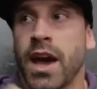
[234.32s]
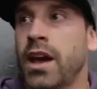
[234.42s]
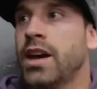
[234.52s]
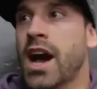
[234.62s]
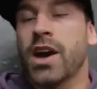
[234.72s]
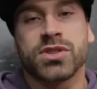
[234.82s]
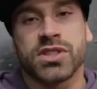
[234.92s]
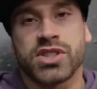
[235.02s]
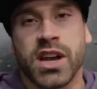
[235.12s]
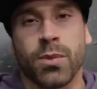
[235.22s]
hey, guy who's
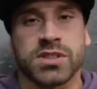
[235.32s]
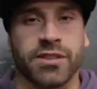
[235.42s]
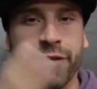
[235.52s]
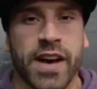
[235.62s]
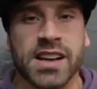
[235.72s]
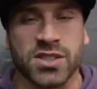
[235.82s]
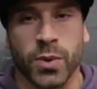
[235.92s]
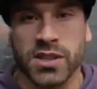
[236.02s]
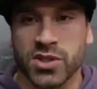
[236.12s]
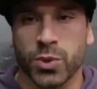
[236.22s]
in shape, what's the fastest
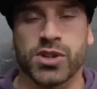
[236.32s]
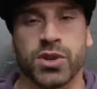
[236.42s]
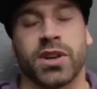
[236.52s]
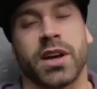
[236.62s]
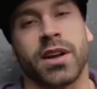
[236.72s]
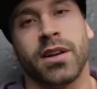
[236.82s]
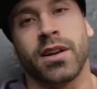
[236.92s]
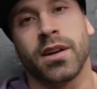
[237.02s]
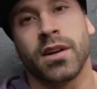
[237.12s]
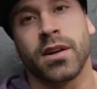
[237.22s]
way to do what you did?
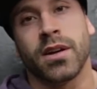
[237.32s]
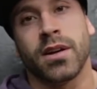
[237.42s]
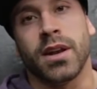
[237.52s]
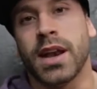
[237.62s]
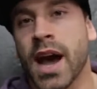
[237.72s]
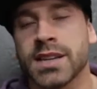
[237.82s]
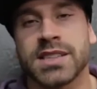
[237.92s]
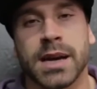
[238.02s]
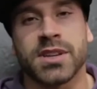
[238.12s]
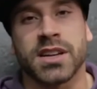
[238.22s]
9
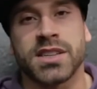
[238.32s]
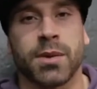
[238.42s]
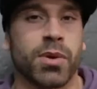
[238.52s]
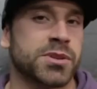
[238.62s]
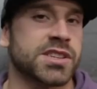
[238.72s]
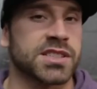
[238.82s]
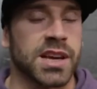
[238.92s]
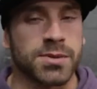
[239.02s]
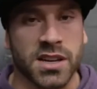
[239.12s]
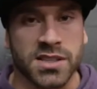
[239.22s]
times out of 10, probably 10
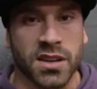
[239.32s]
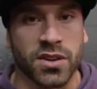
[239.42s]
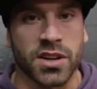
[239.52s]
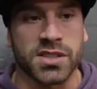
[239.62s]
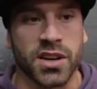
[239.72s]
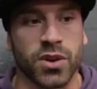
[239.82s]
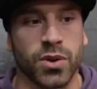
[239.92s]
times out of 10, they're gonna tell